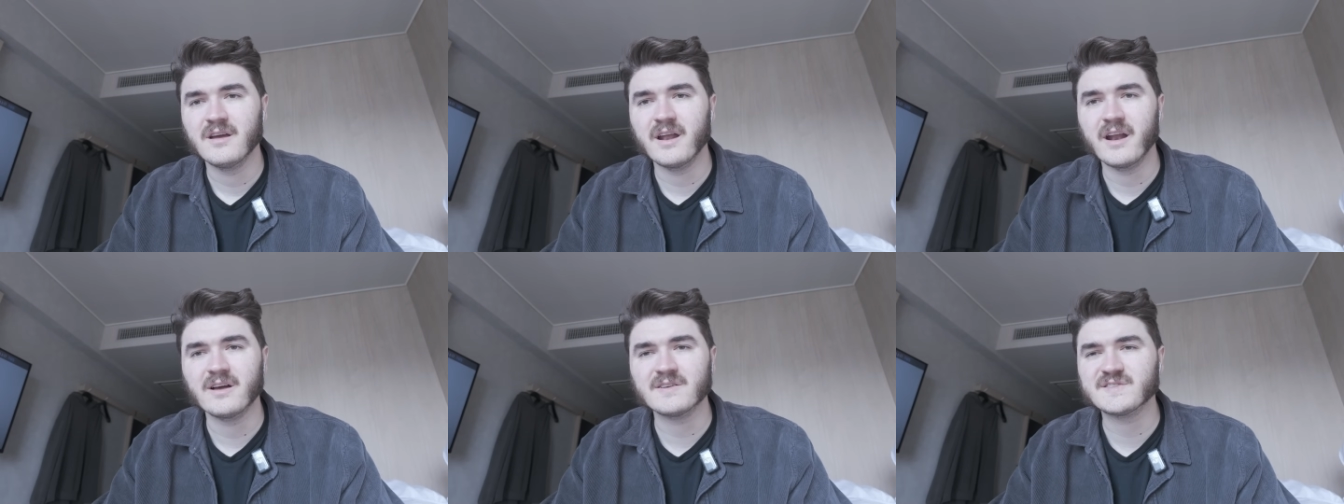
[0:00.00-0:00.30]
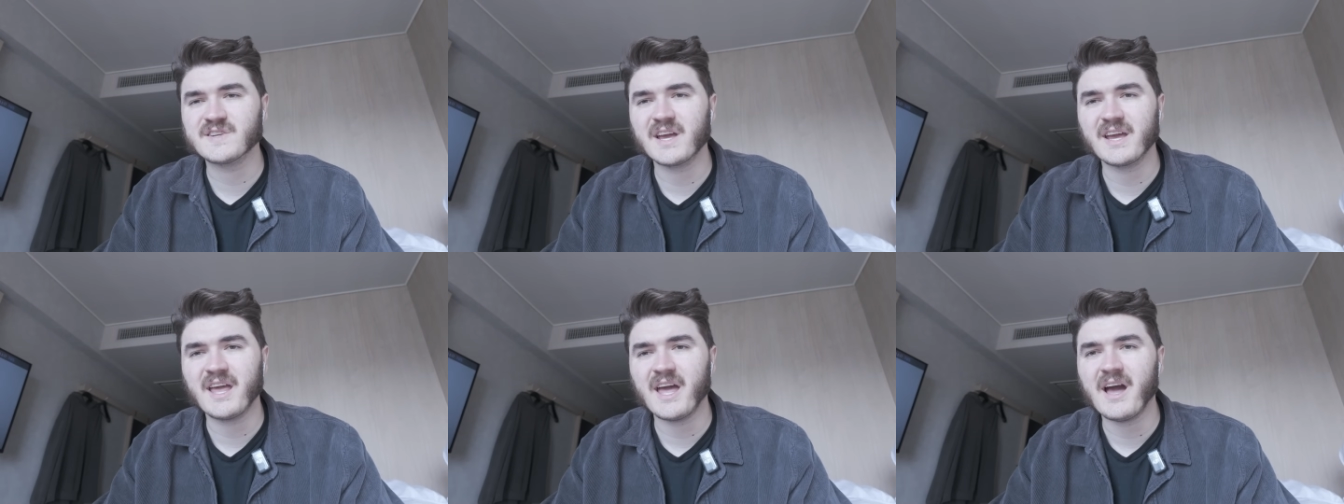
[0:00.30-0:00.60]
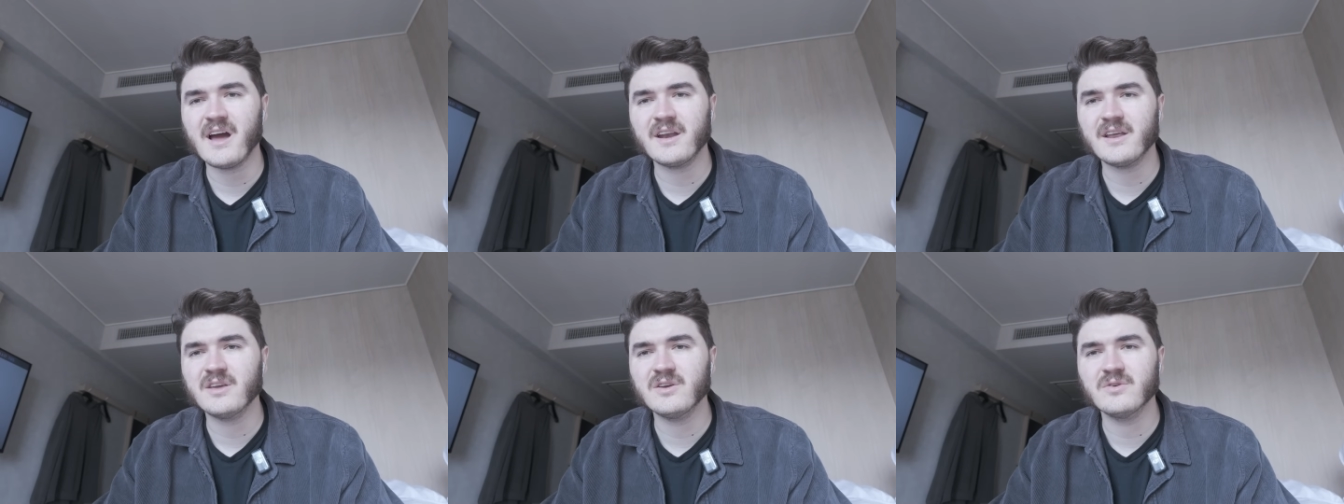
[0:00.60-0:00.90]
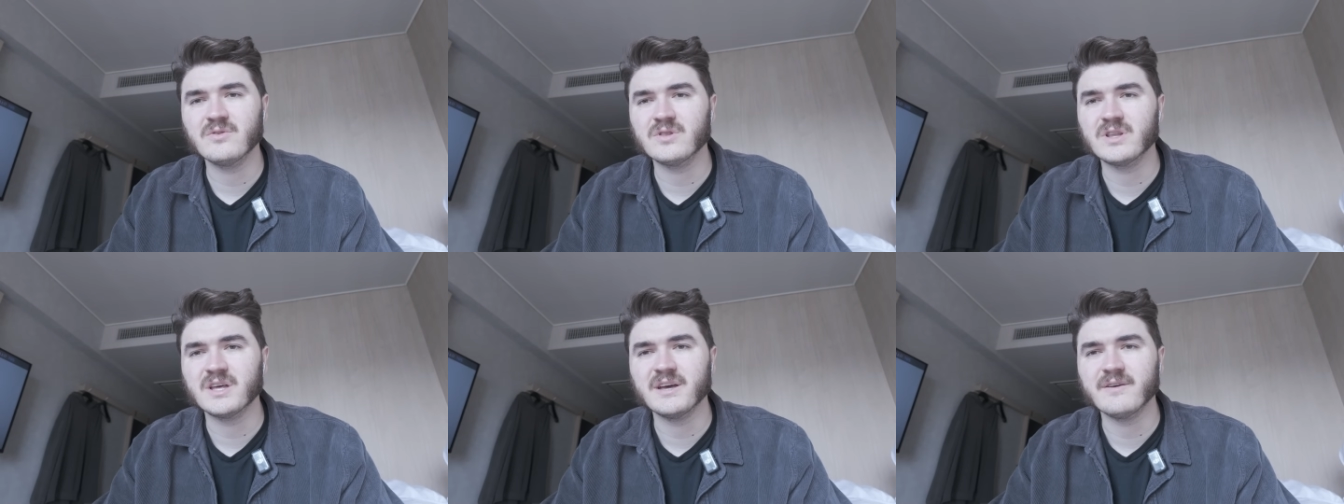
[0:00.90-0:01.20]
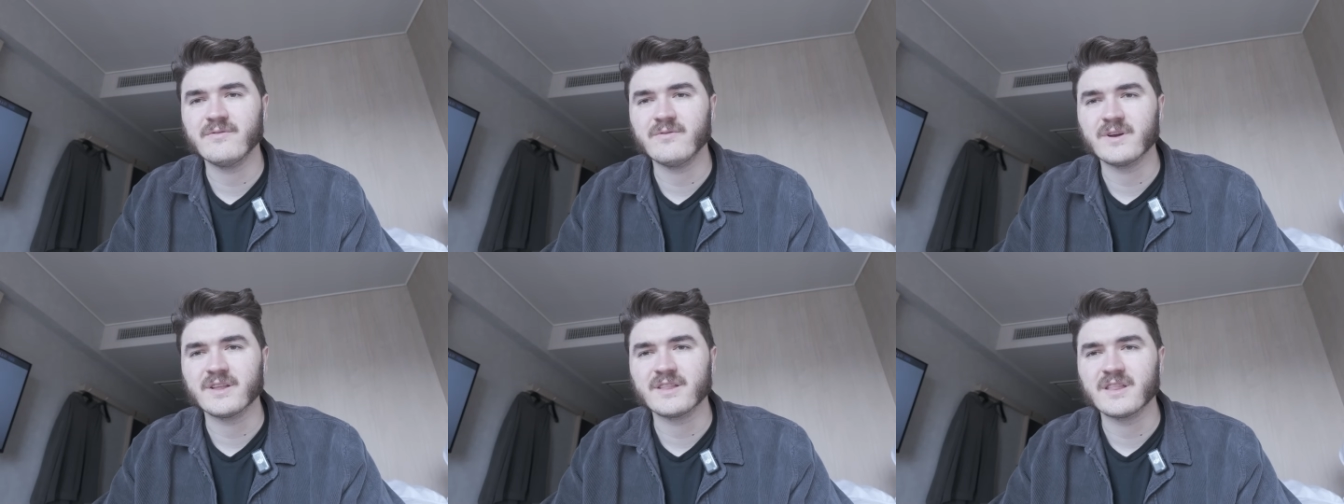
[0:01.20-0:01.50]
And I was like, "How do you
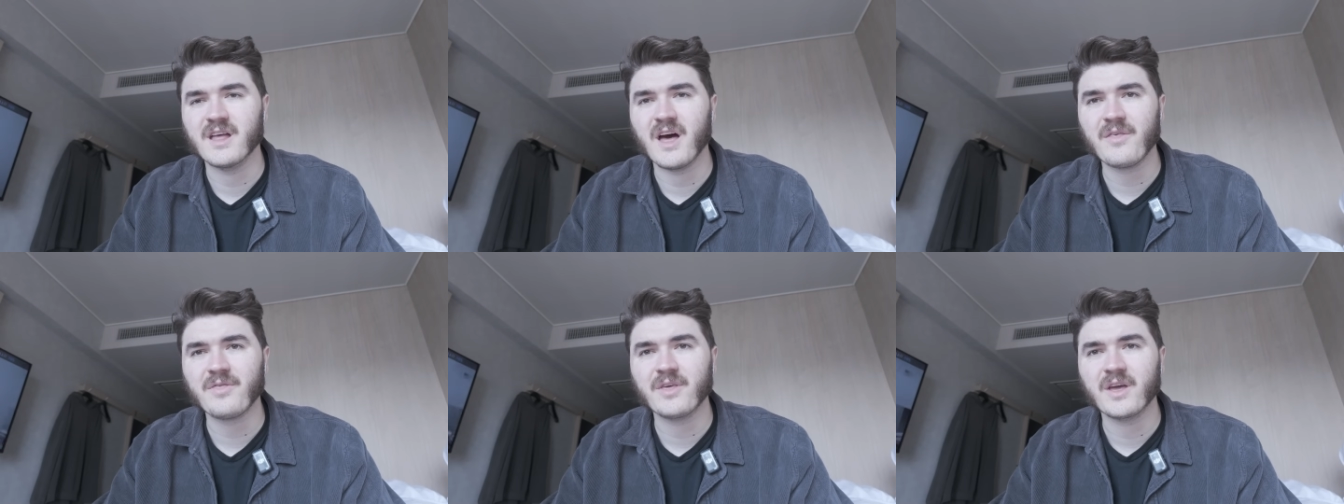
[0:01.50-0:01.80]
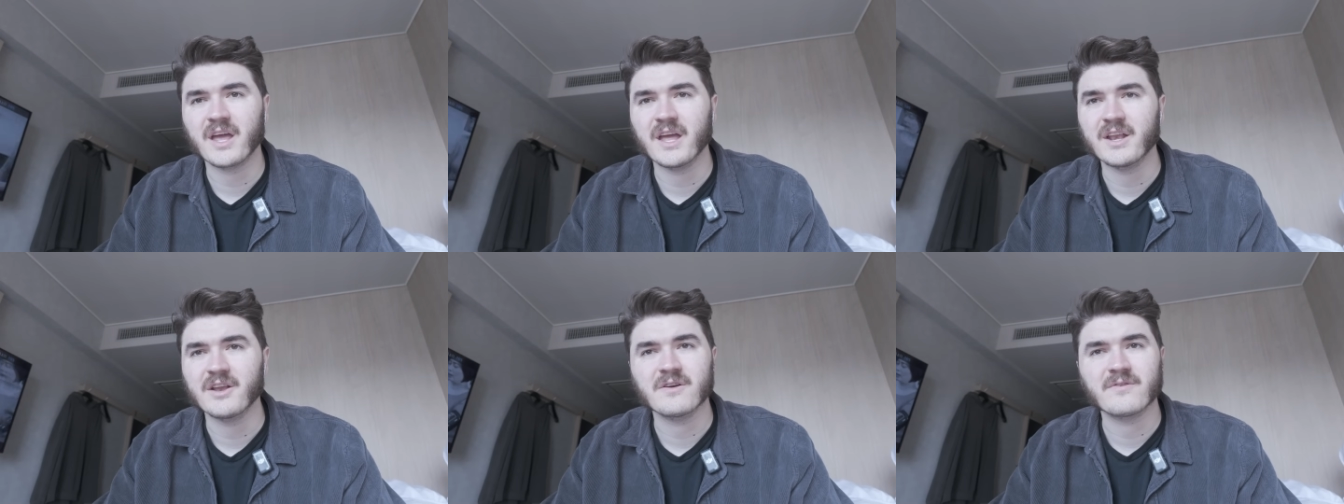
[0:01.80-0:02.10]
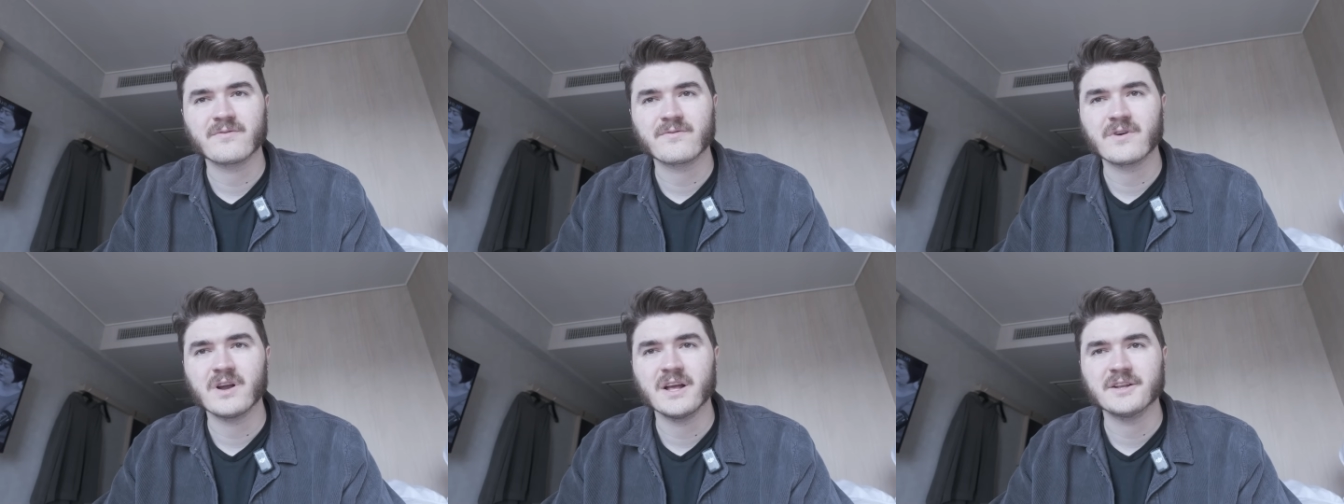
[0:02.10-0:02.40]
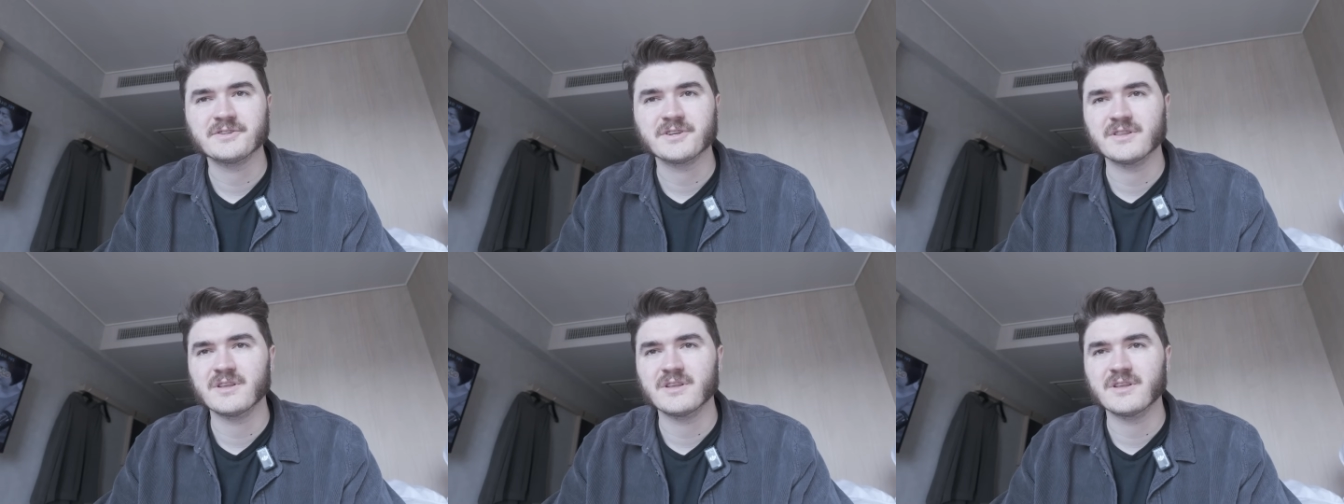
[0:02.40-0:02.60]
live with nothing in your fridge?"